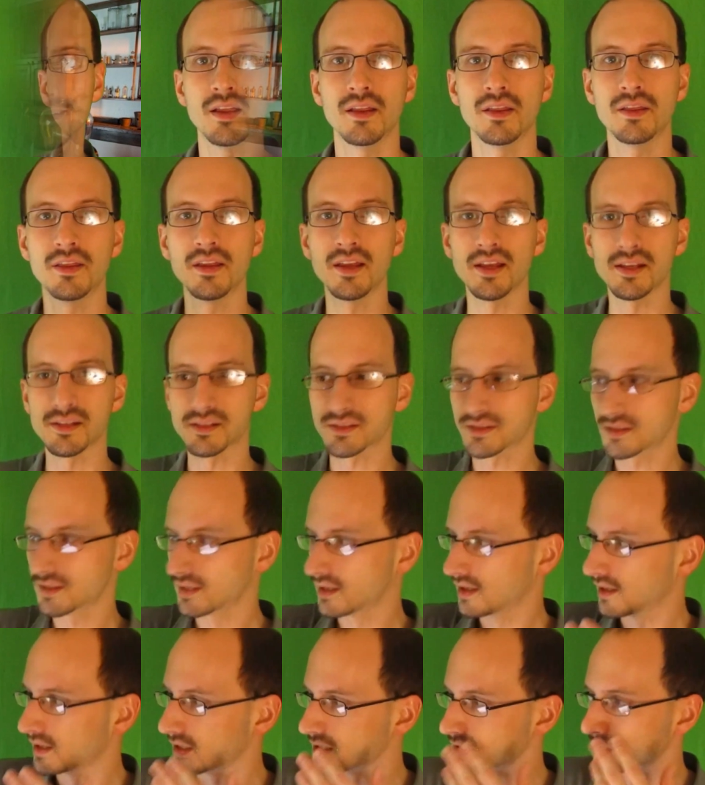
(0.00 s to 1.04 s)
This
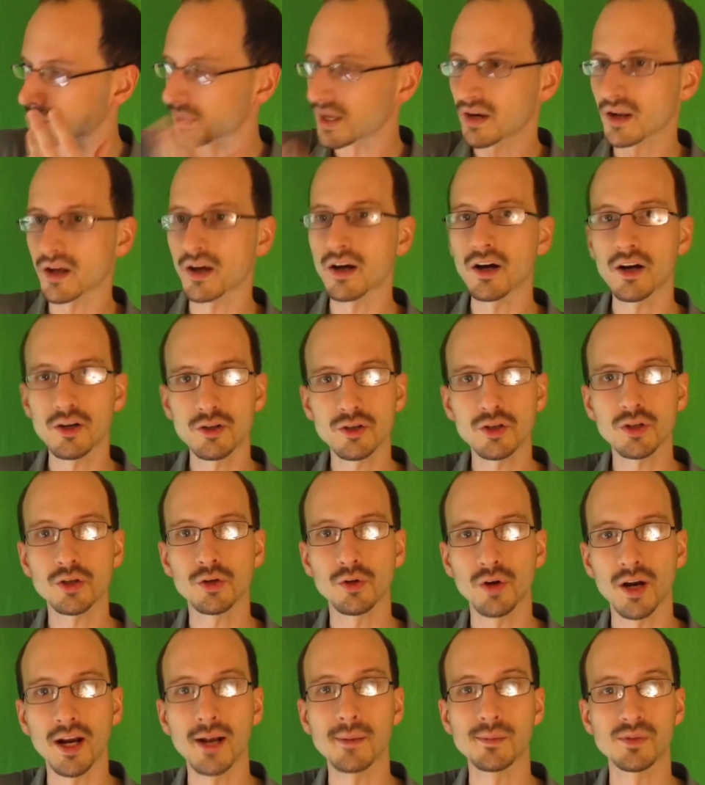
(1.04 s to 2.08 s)
is about 100
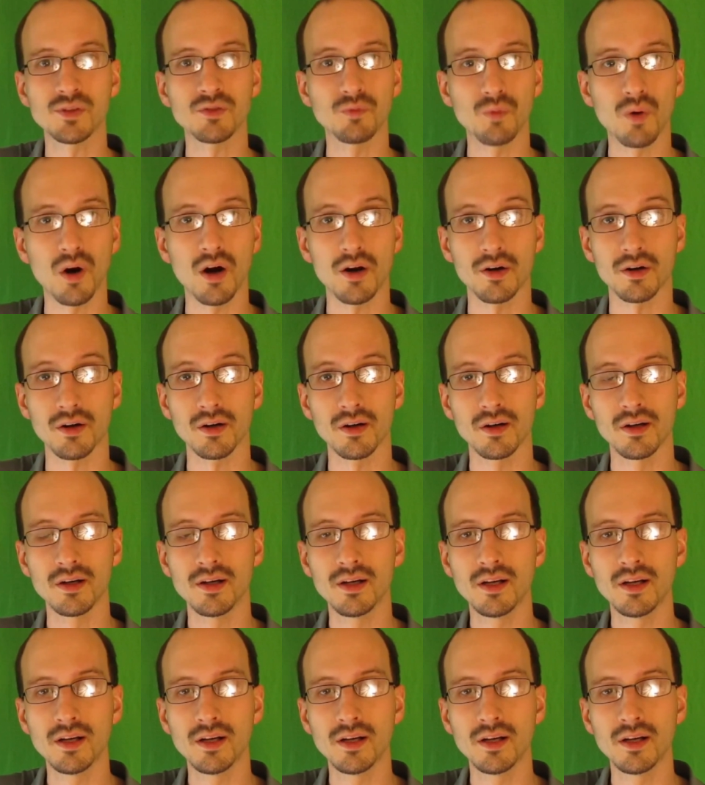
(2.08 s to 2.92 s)
grams of water.